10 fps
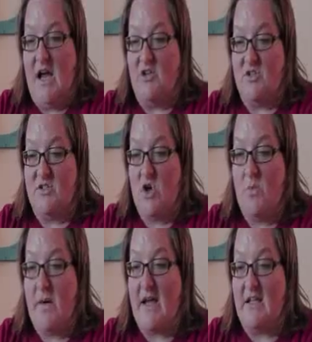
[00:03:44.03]
I just
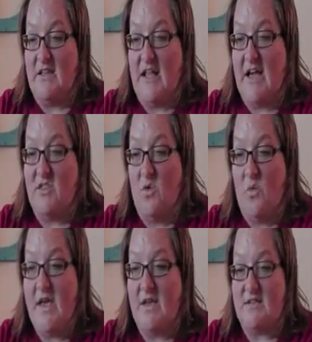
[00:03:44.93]
hope I can light the
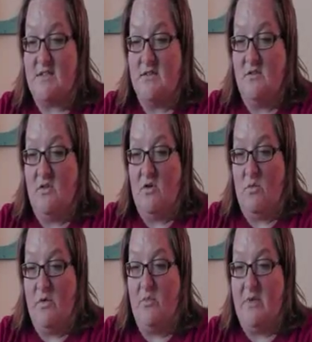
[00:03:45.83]
wicks, or
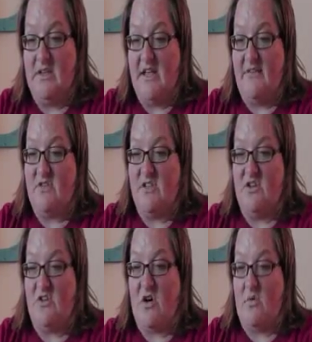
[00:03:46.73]
we'll be left in the
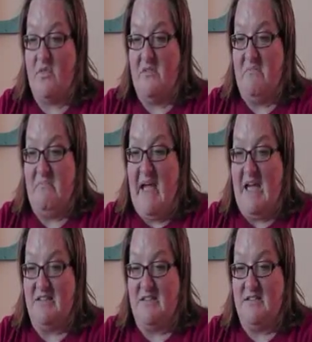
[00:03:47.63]
dark with the
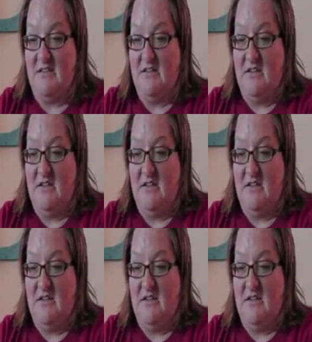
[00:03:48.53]
bats."